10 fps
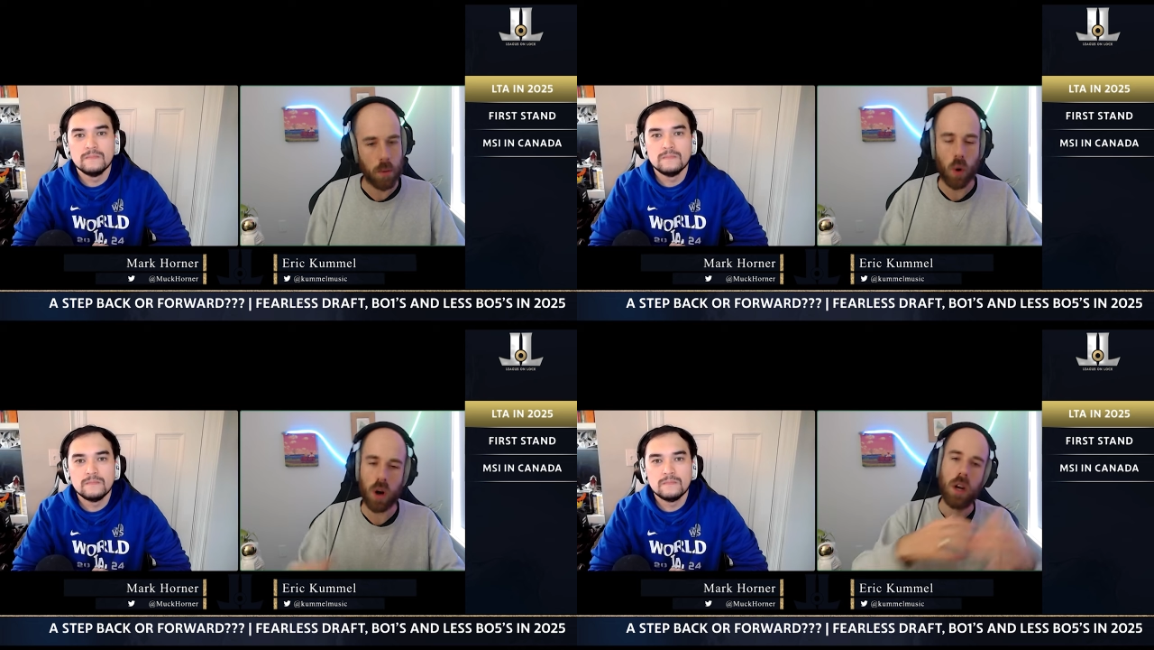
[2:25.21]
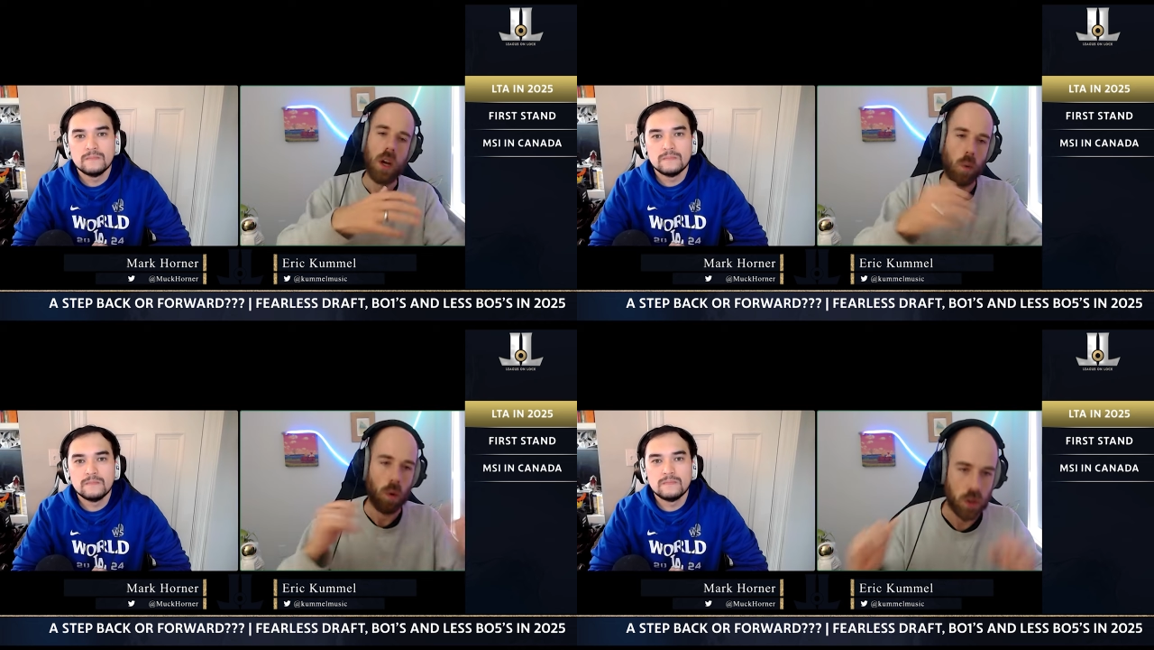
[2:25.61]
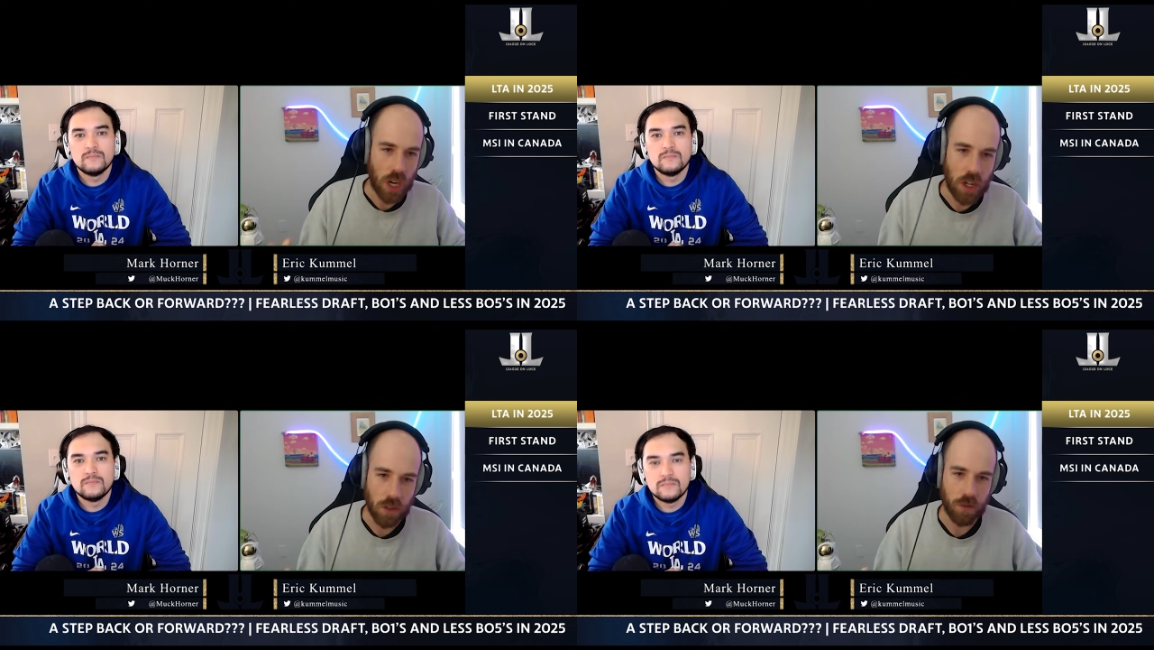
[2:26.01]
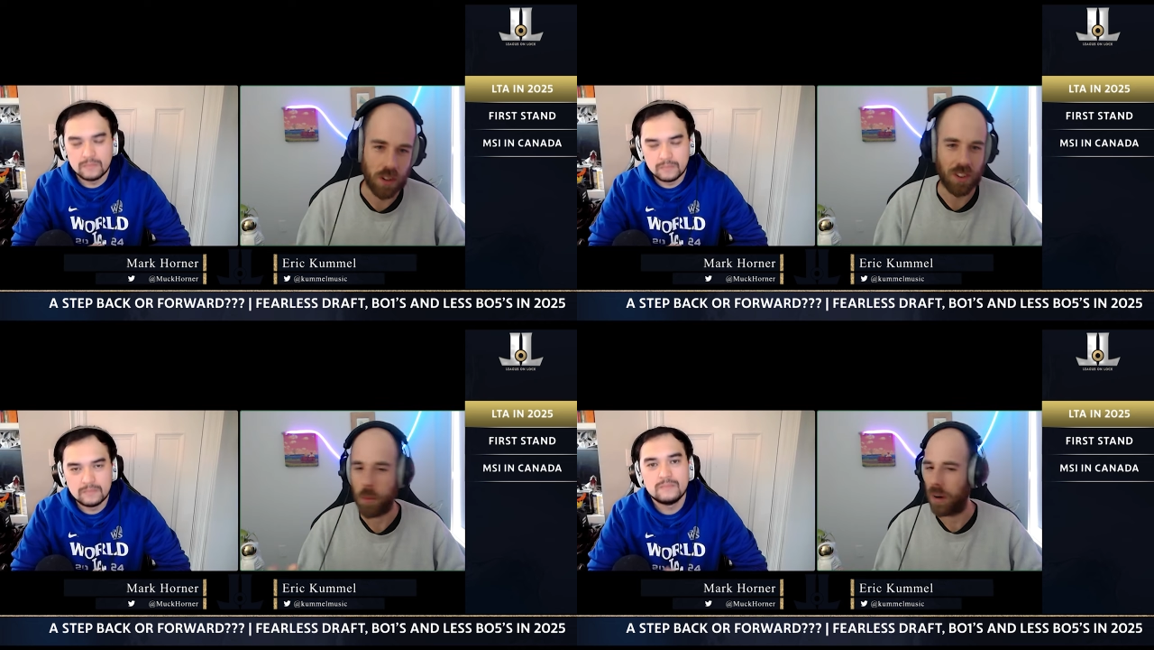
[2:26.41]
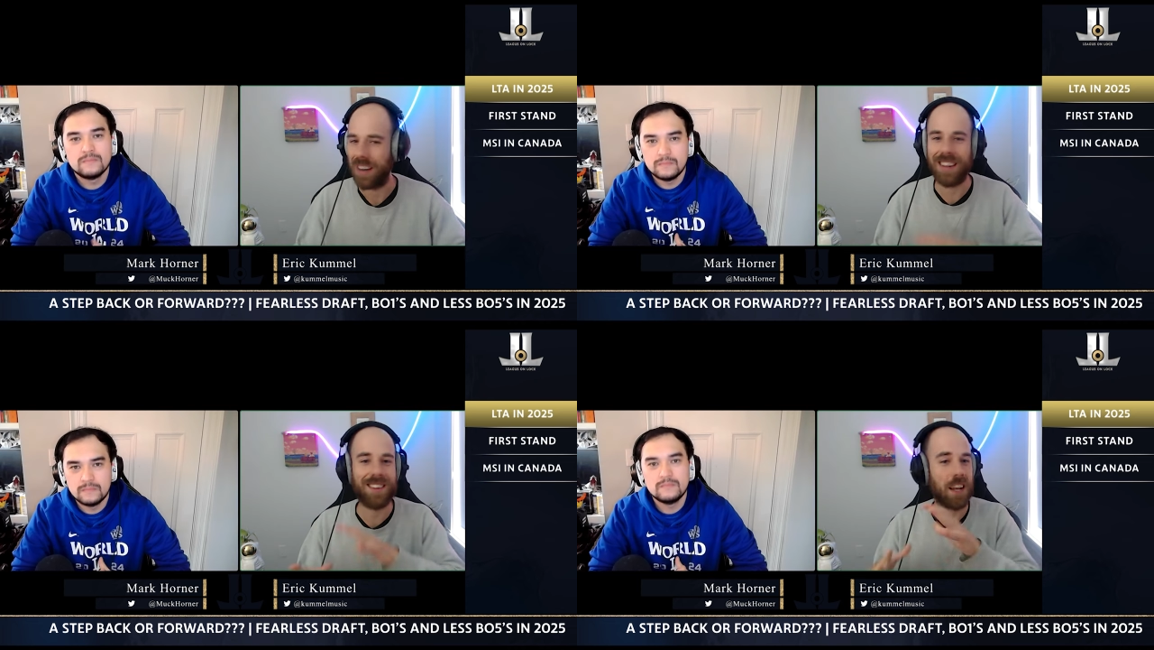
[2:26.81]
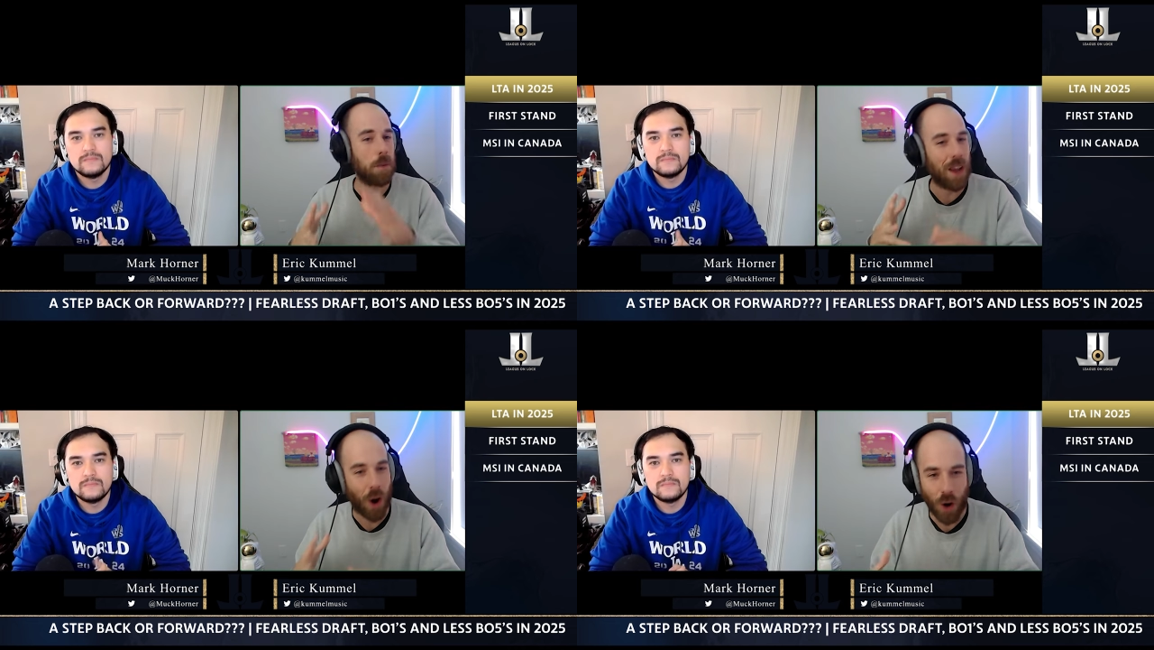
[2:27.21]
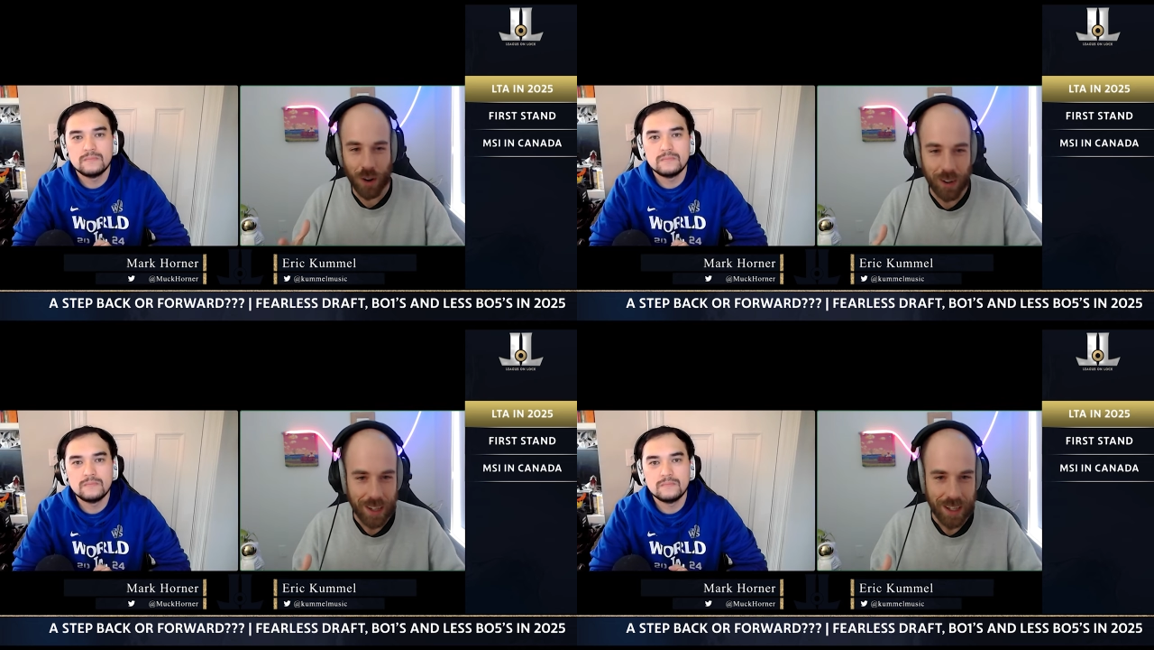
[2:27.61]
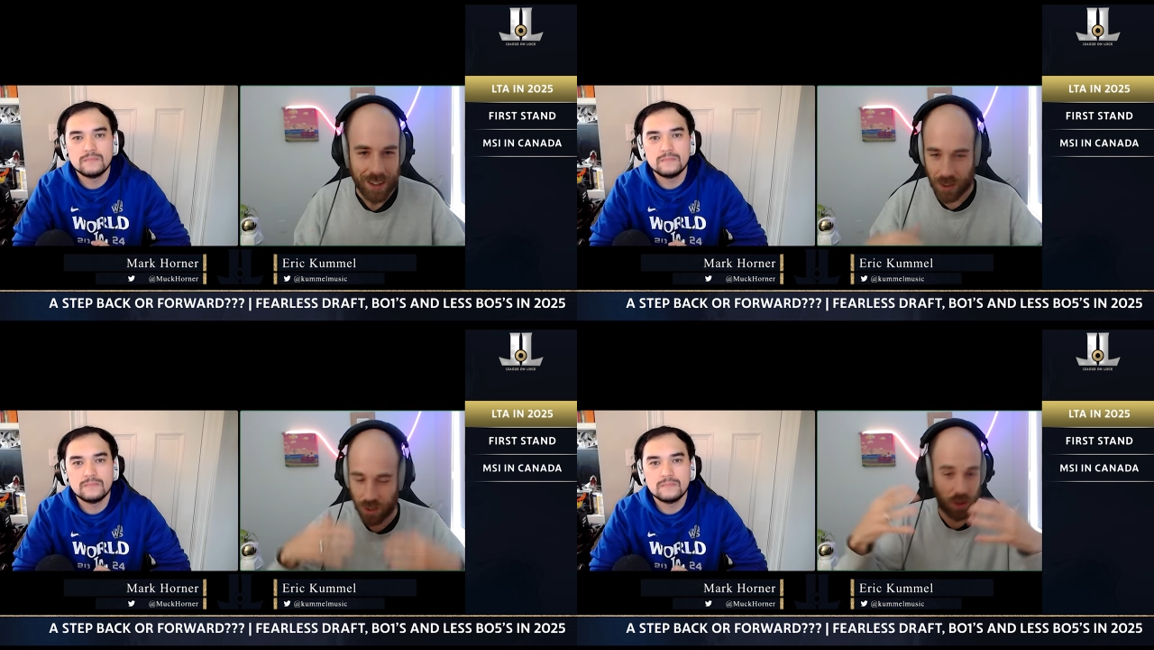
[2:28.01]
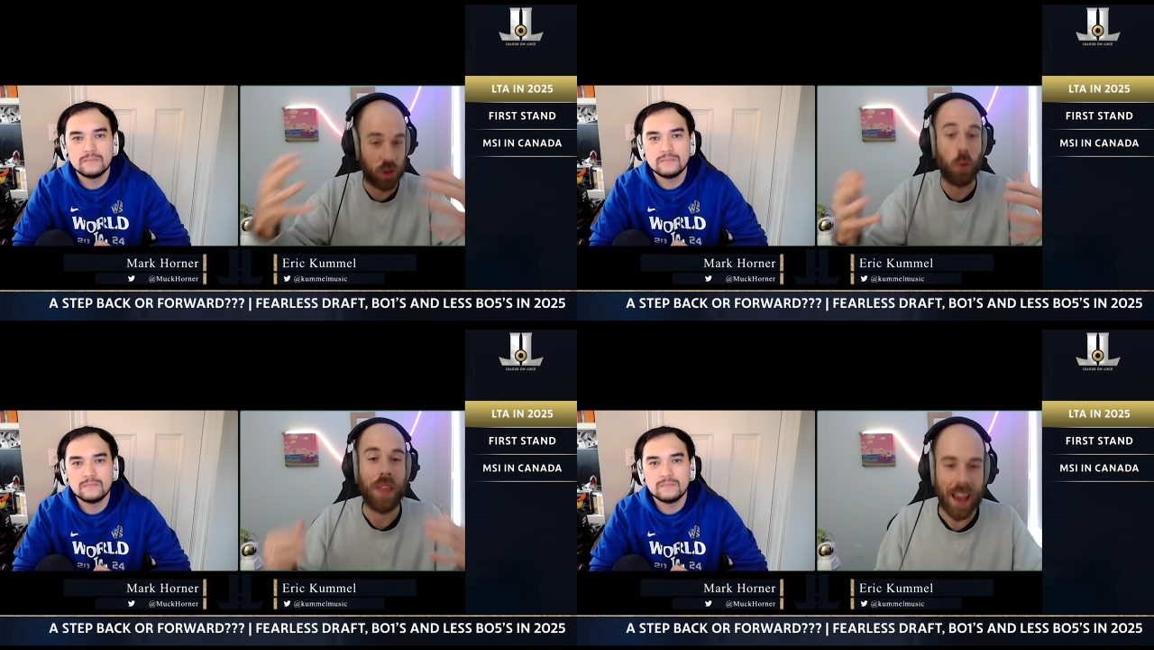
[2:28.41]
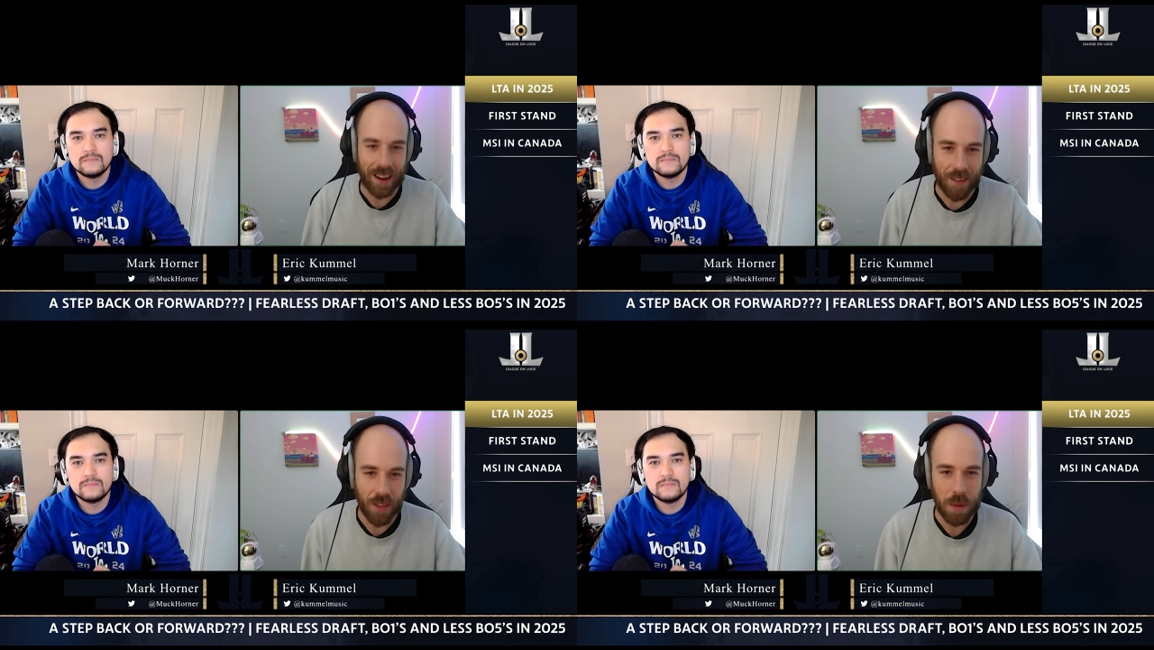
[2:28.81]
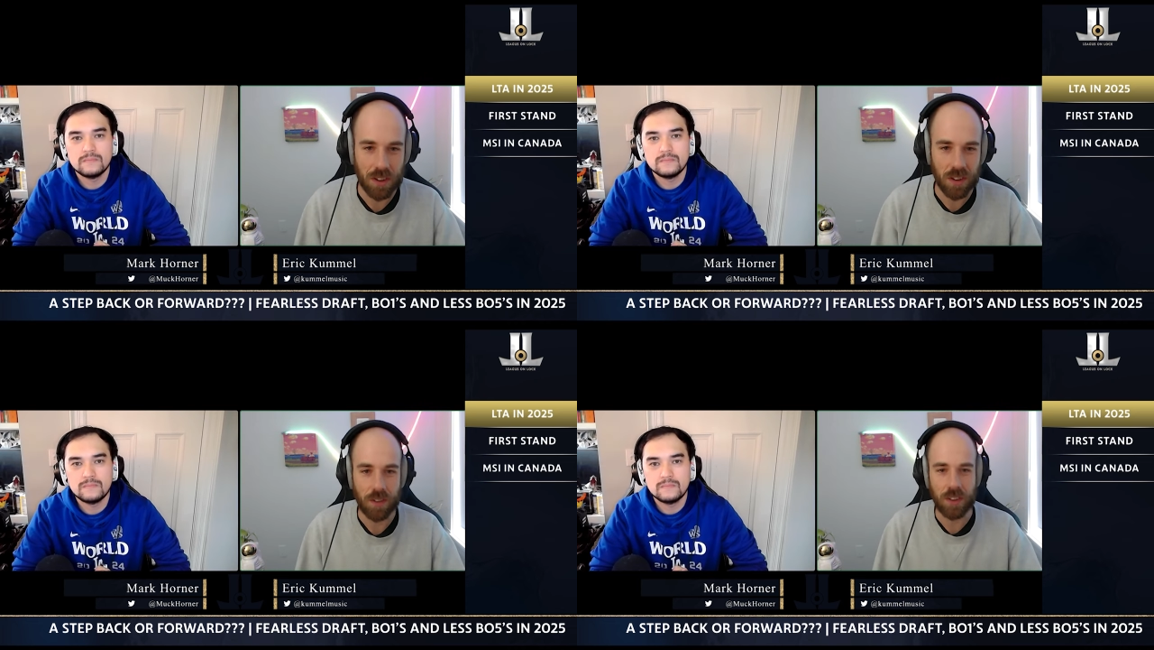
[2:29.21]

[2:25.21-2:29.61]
Speaker 1: more? We'll change it for summer. It's going to be harder to just do that in the midst of a